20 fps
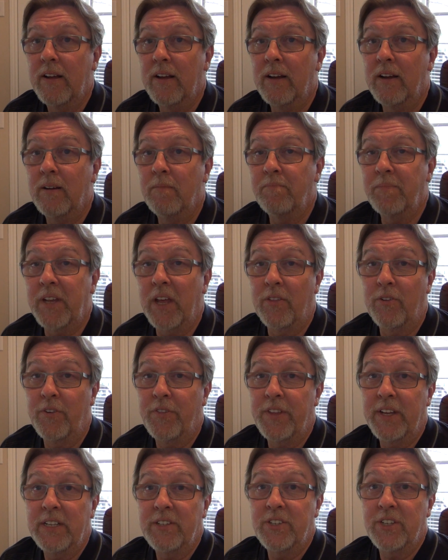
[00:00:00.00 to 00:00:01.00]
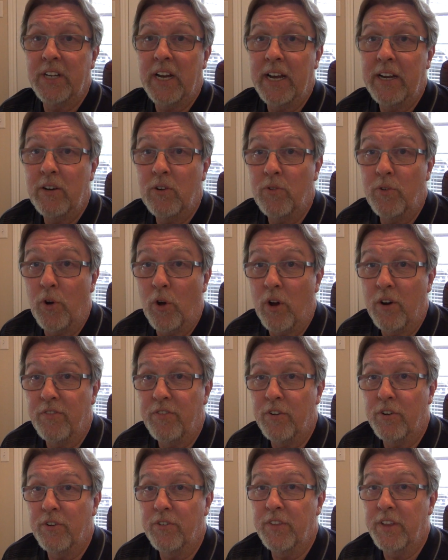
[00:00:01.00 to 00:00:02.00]
the other things that I don't
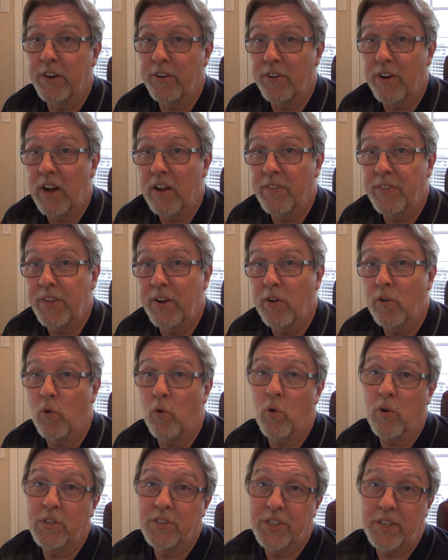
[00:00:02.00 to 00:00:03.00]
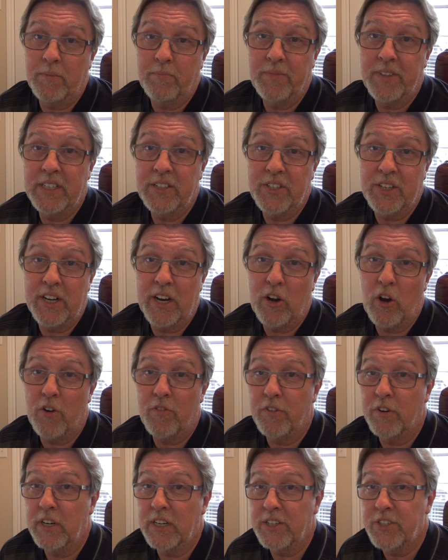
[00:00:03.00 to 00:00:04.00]
offer that are out there, or some things that I
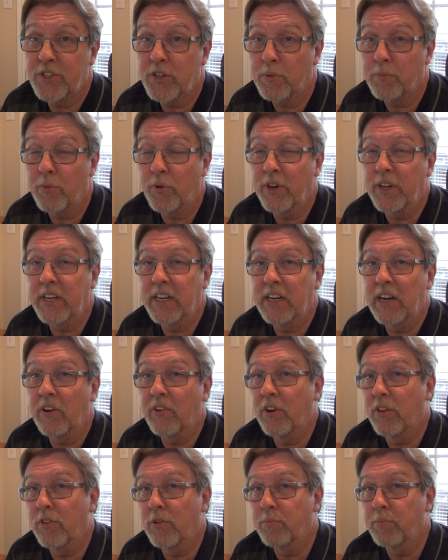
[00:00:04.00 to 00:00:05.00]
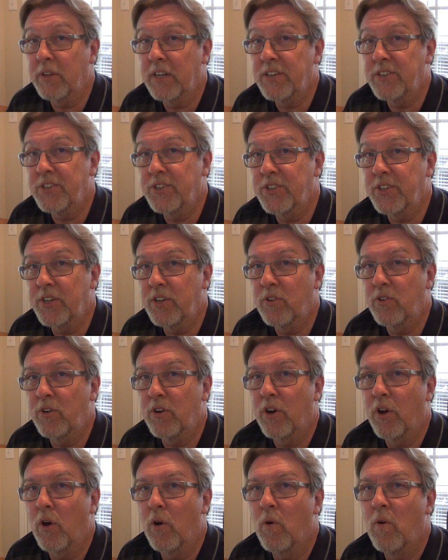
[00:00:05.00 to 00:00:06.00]
offer and I still pointed out other places that you
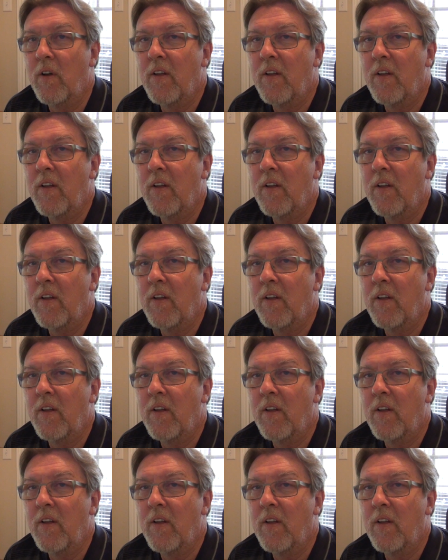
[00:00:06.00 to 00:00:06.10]
can go.